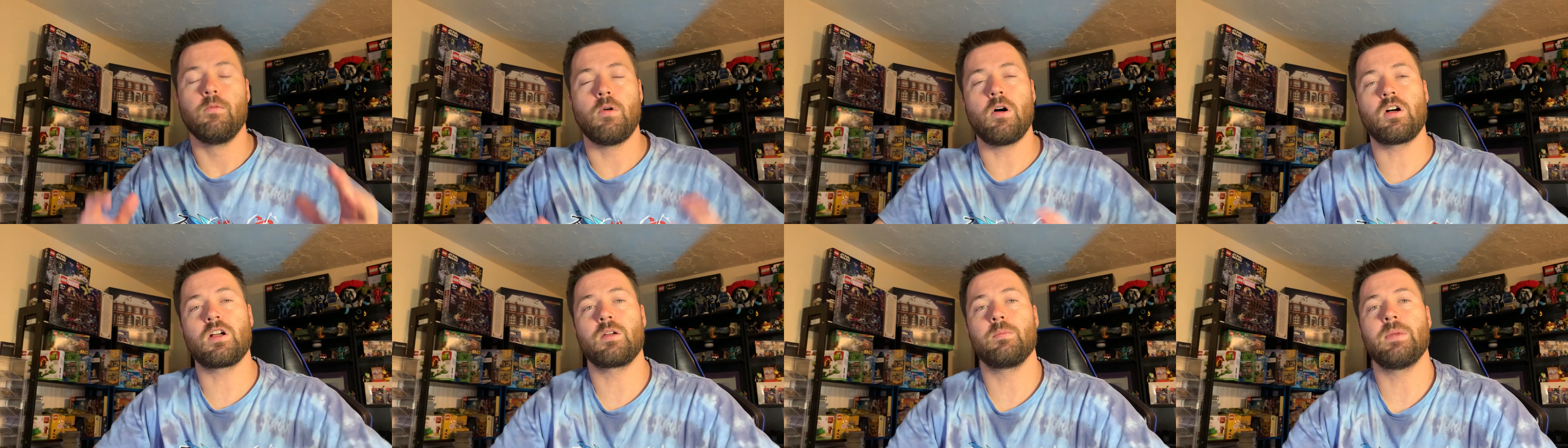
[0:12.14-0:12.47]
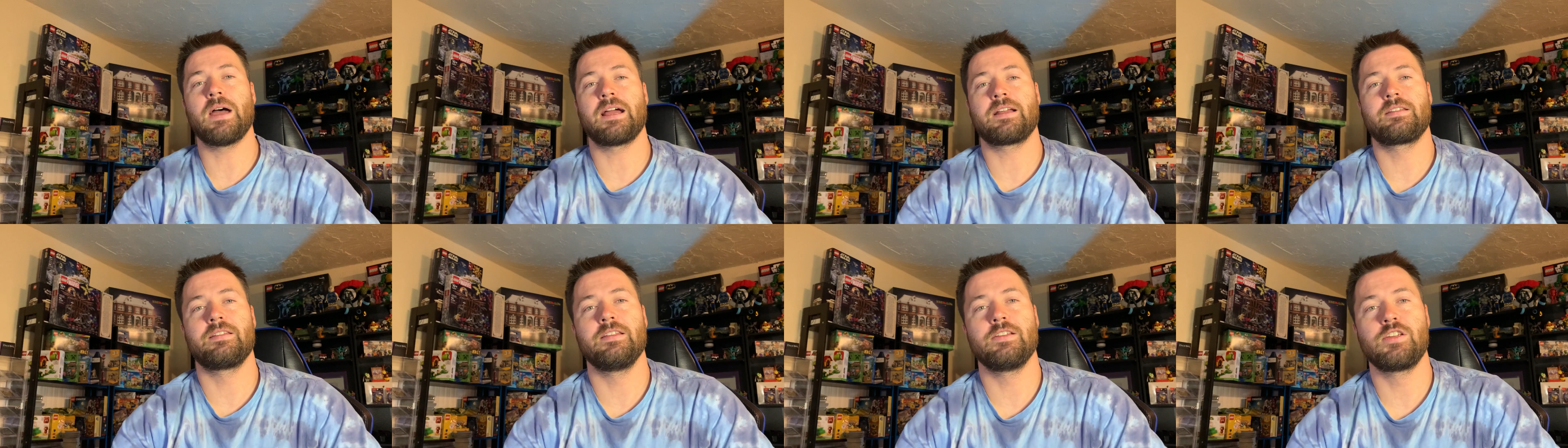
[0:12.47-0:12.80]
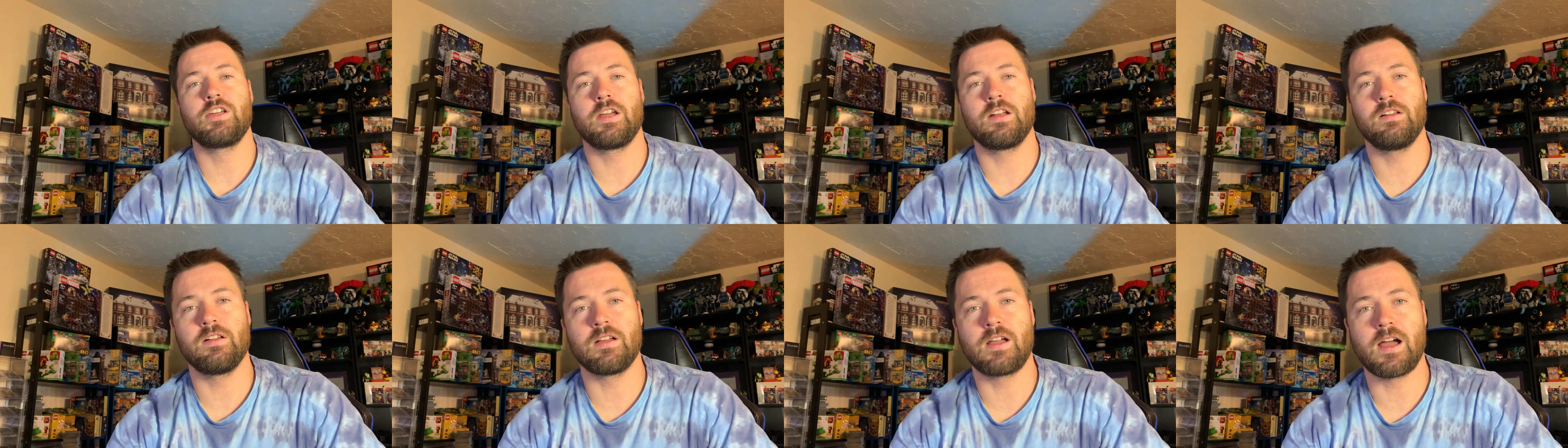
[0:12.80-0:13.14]
Welcome back to the
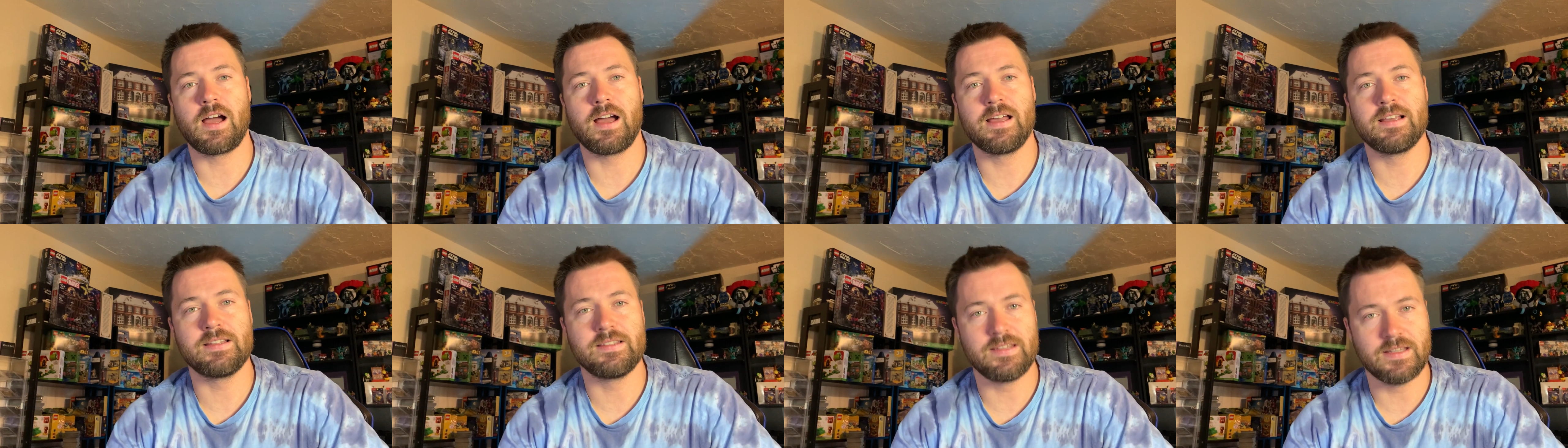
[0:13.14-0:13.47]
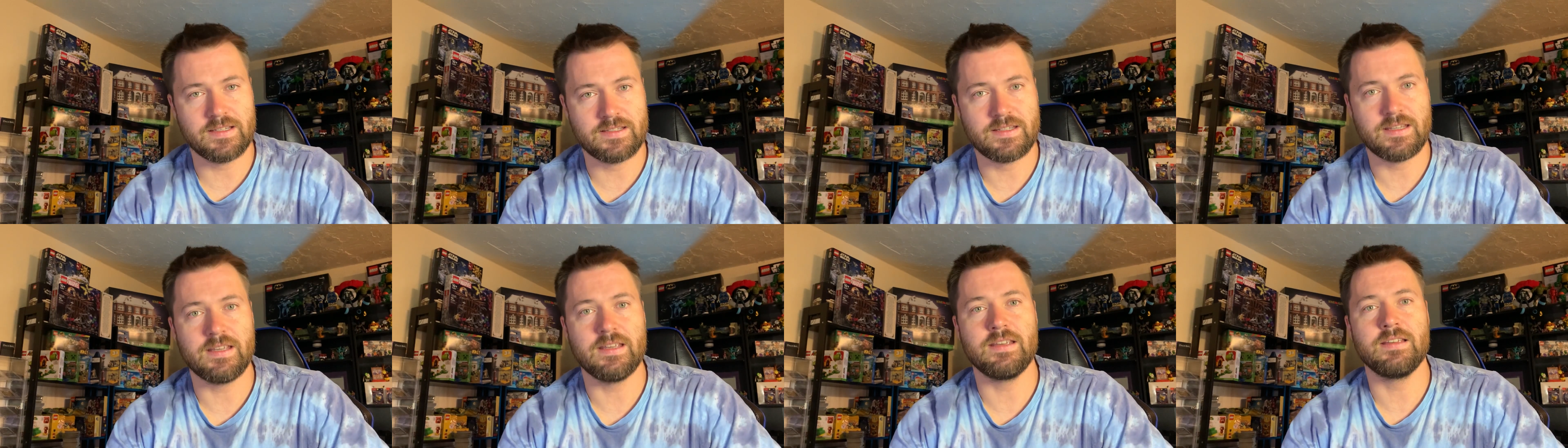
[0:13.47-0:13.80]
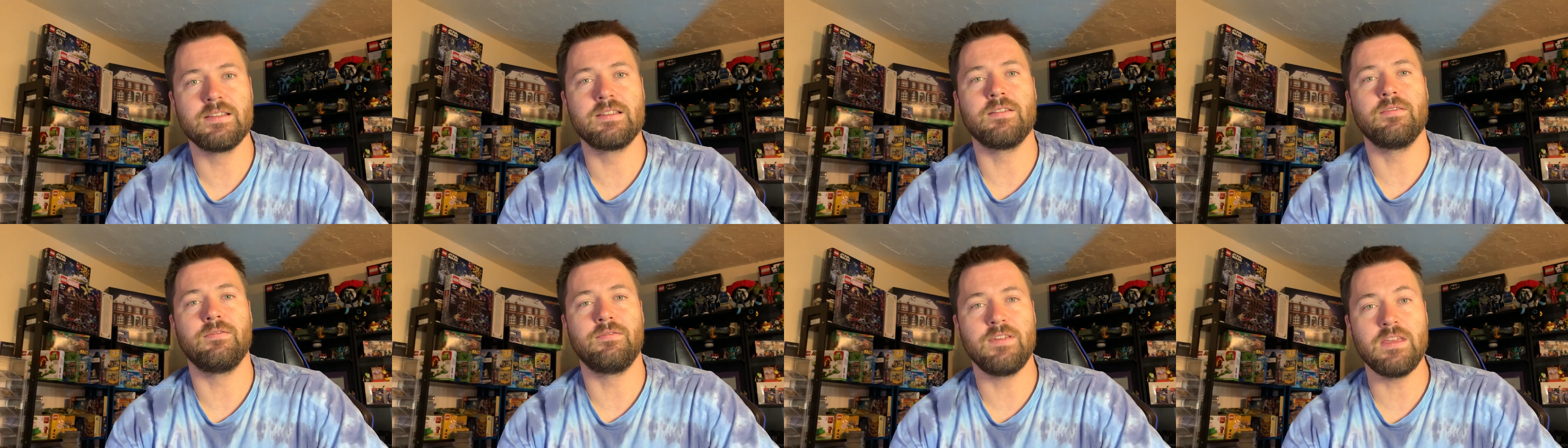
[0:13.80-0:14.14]
channel, guys. This
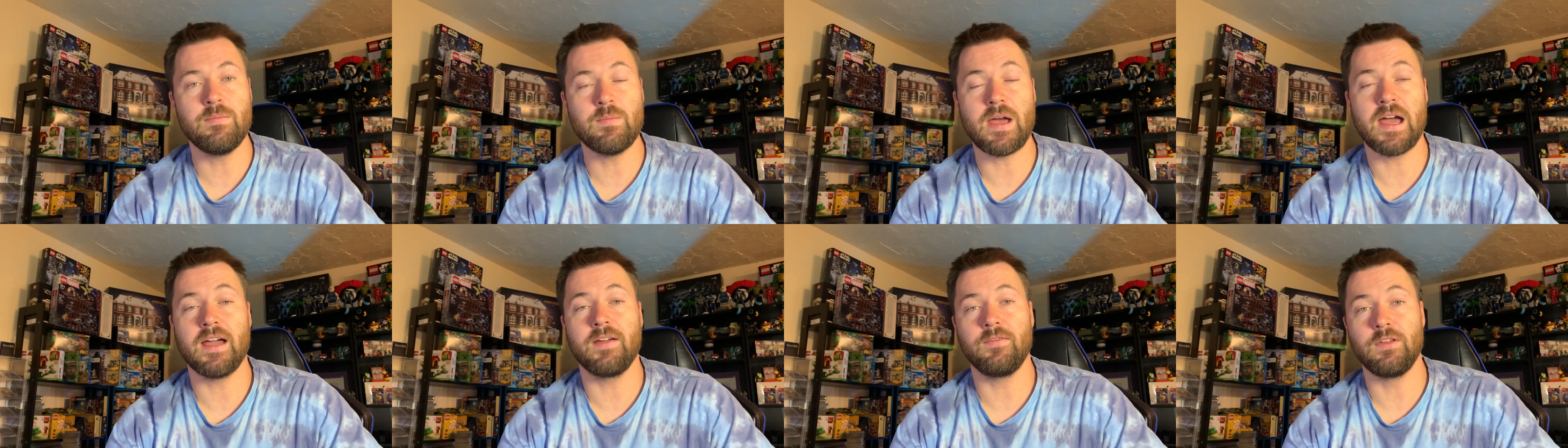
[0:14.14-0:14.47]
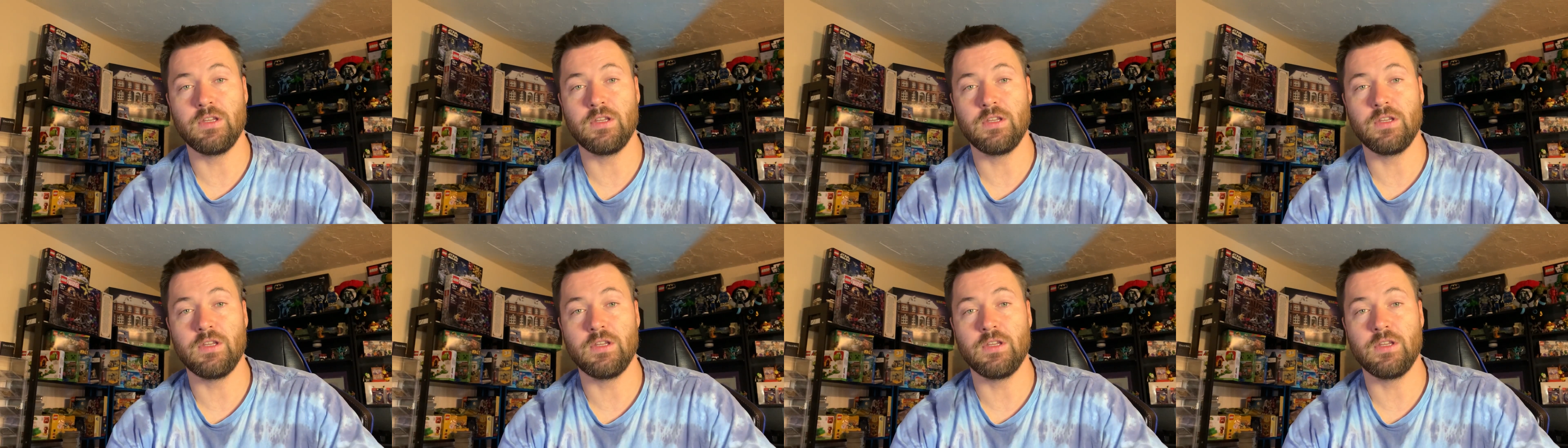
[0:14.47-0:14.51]
is VMAT.